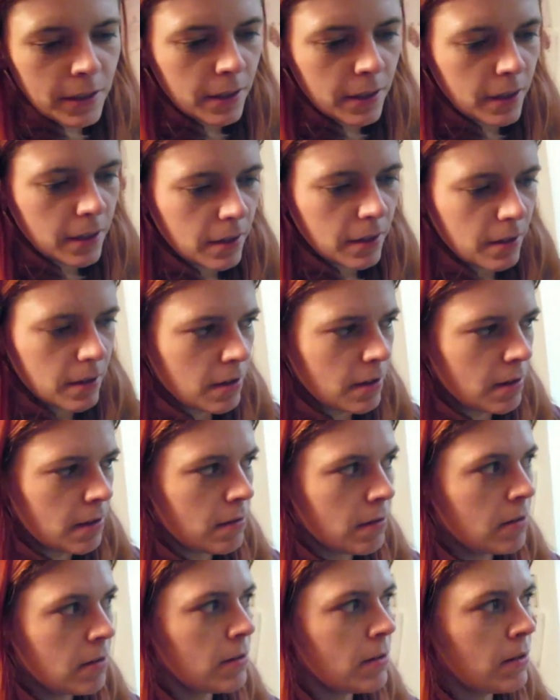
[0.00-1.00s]
Blah
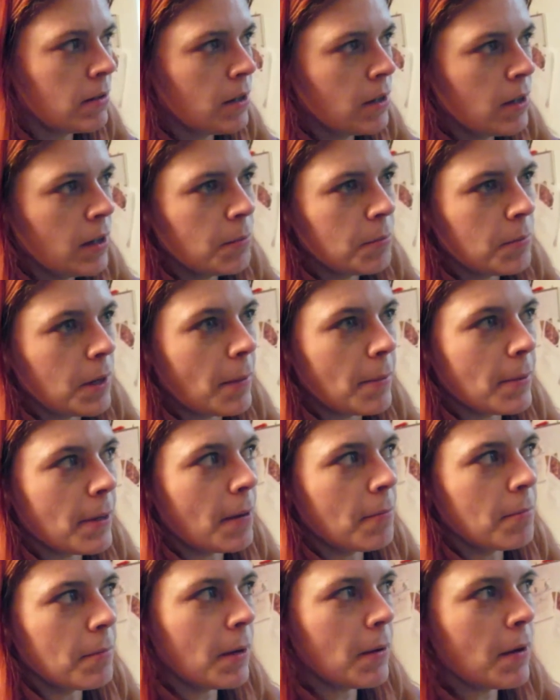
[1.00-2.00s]
blah
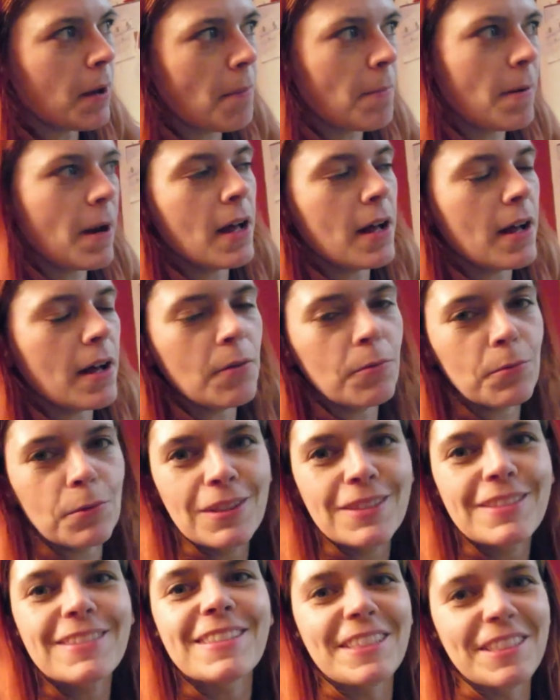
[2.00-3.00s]
blah blah blah.
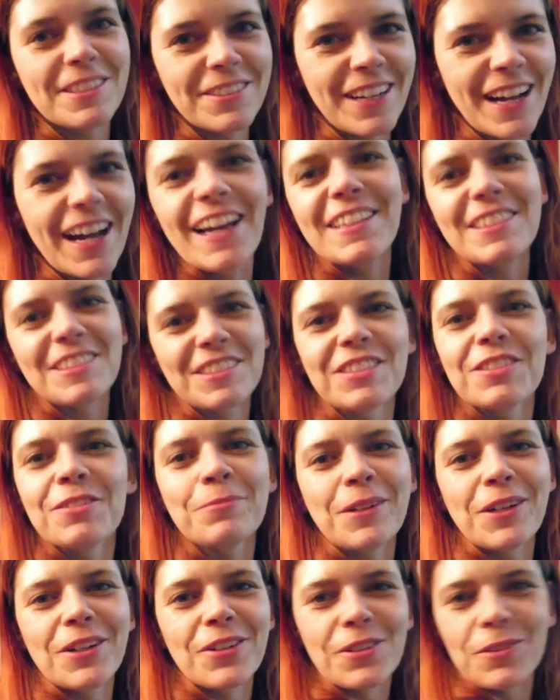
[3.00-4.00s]
We'll see you guys
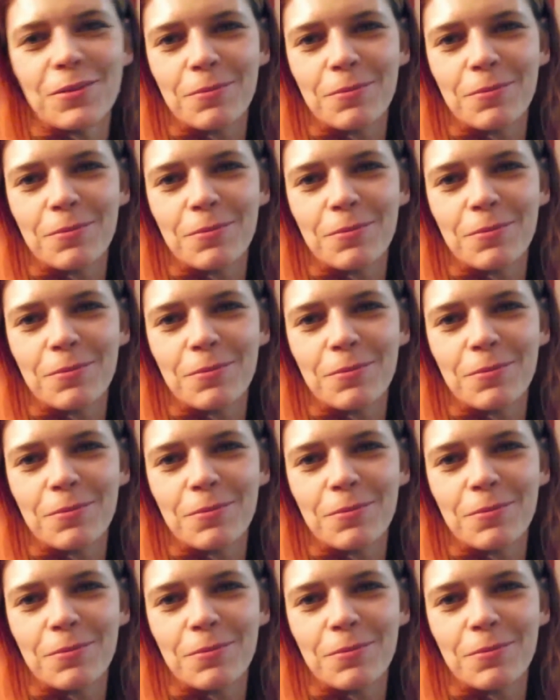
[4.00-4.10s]
tomorrow.